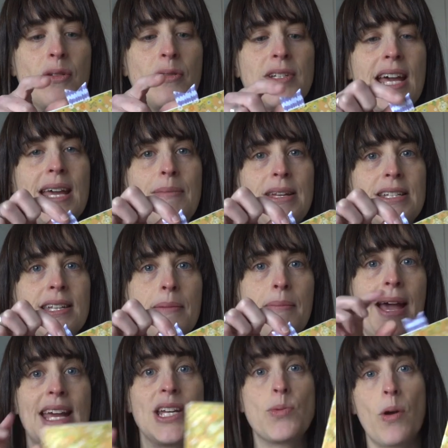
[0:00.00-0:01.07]
take me to the
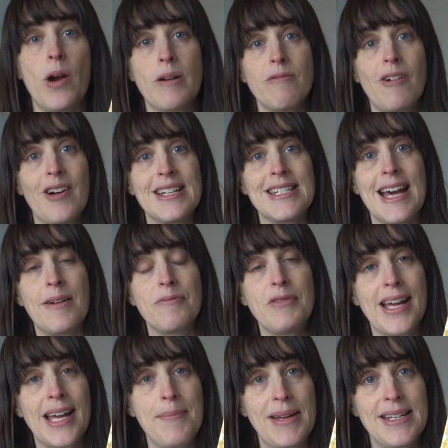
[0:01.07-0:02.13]
page where I write down
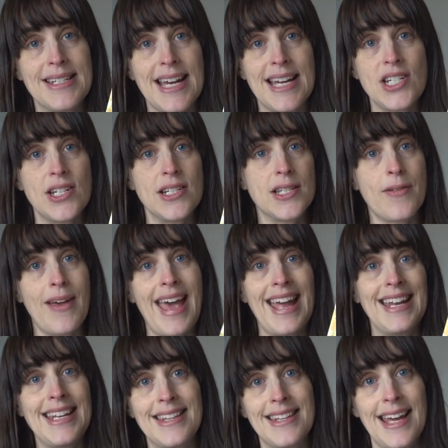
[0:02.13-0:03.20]
recommendations for
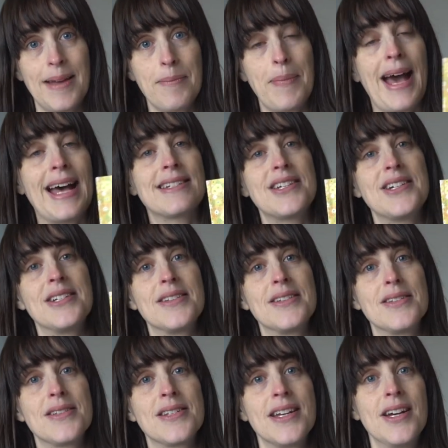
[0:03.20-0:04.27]
anything,
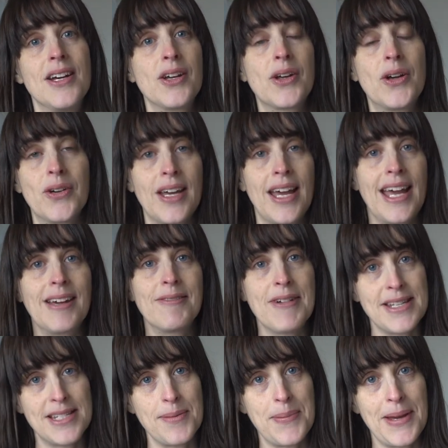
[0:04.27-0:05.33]
patterns, cooking,
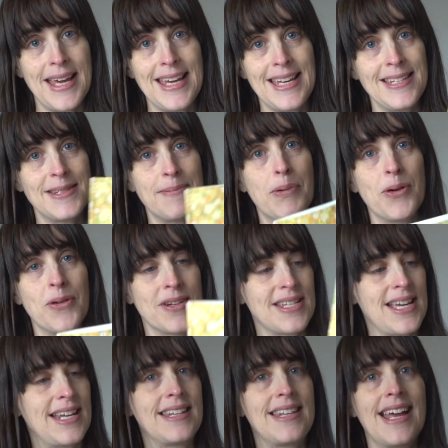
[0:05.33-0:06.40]
recipes, books,
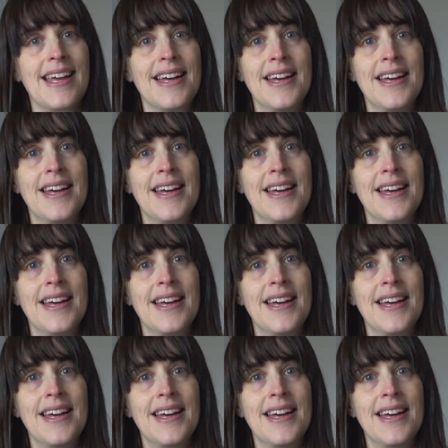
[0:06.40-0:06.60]
anything